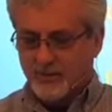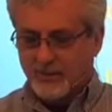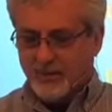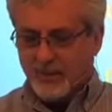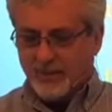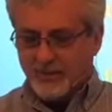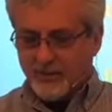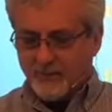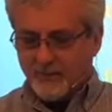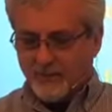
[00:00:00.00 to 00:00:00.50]

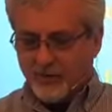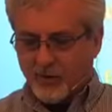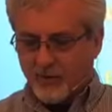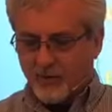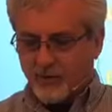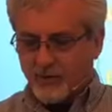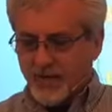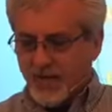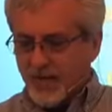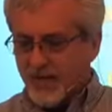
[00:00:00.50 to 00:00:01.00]
And then
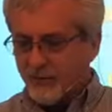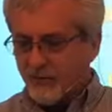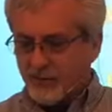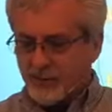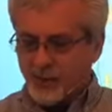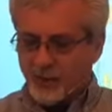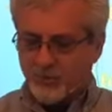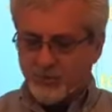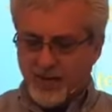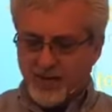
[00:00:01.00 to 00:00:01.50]
verse 9, we
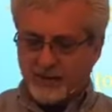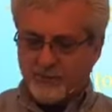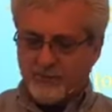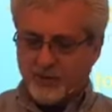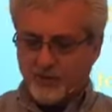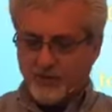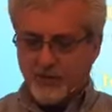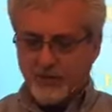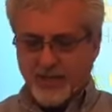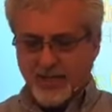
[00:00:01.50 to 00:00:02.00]
go back to
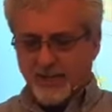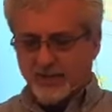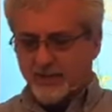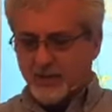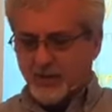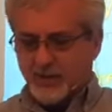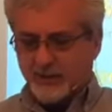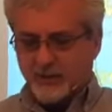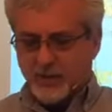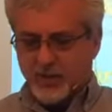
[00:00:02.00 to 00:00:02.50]
verse 9,
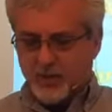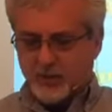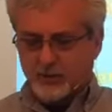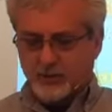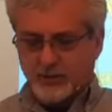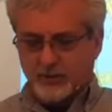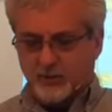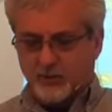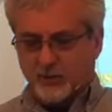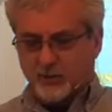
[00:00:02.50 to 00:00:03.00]
God calls
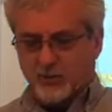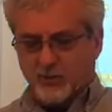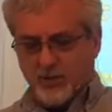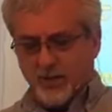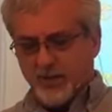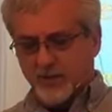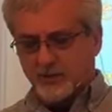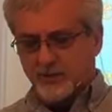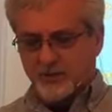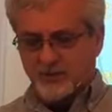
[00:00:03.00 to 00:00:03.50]
this
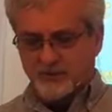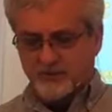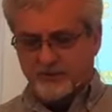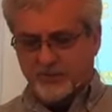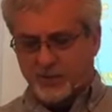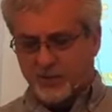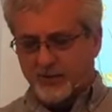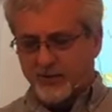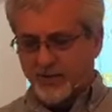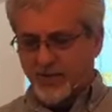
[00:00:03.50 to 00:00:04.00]
request
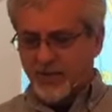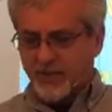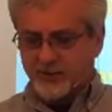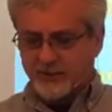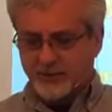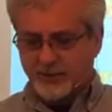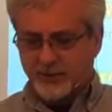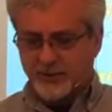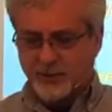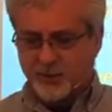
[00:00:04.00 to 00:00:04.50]
for a king
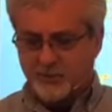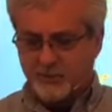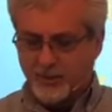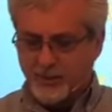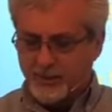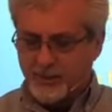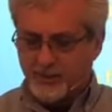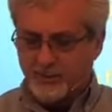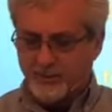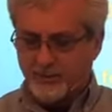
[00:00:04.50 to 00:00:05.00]

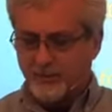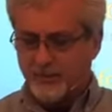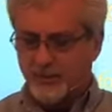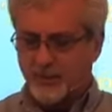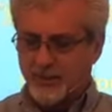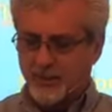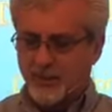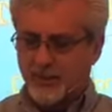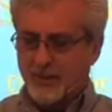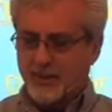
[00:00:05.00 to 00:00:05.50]
disobedience.
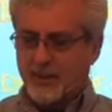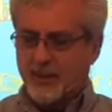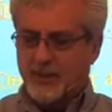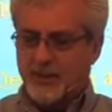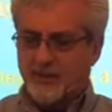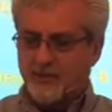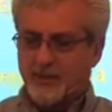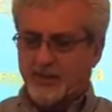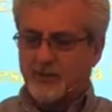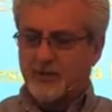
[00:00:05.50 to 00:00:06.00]

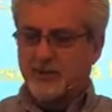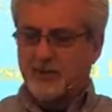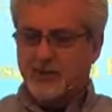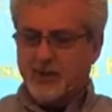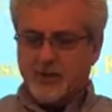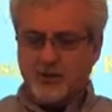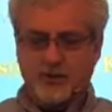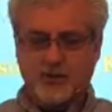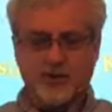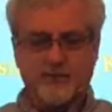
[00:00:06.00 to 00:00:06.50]
Uh, this is a
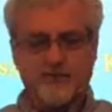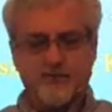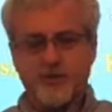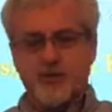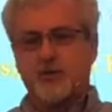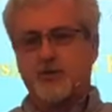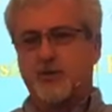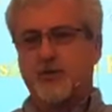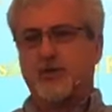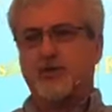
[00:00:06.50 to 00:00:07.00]
little
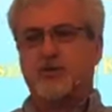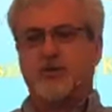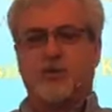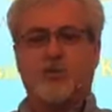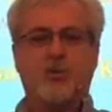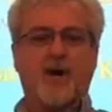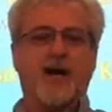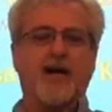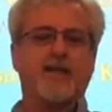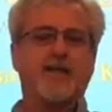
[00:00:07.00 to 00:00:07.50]
confusing. So
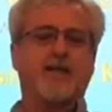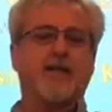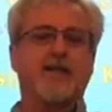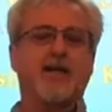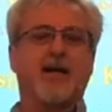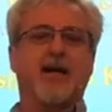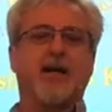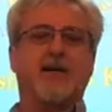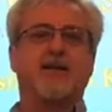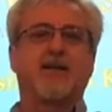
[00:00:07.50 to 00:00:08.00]
why did
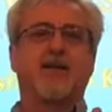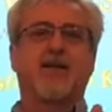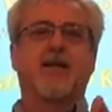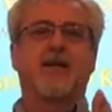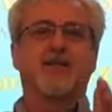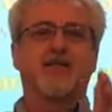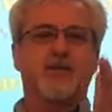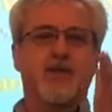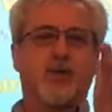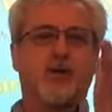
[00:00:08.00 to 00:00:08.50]
God
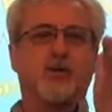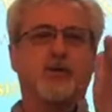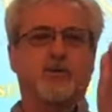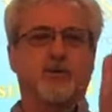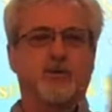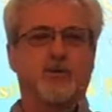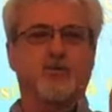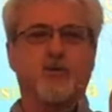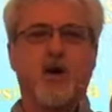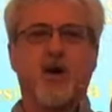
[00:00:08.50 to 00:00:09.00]
knew it
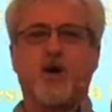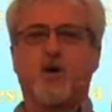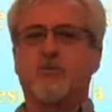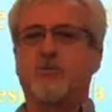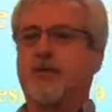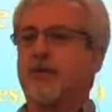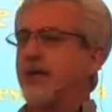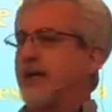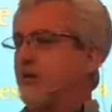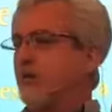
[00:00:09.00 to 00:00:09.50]
was wrong,
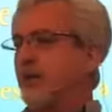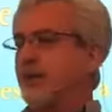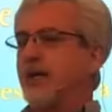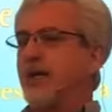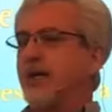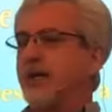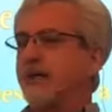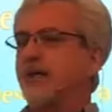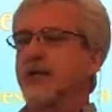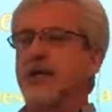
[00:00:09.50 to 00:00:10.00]
but he went
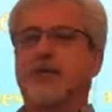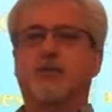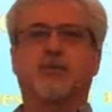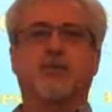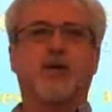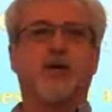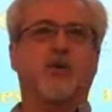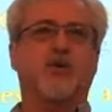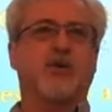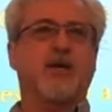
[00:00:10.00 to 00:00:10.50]
ahead and let them
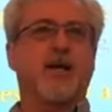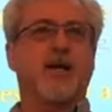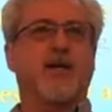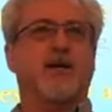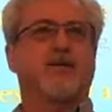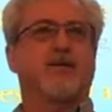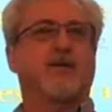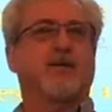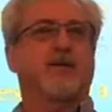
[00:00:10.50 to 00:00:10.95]
go down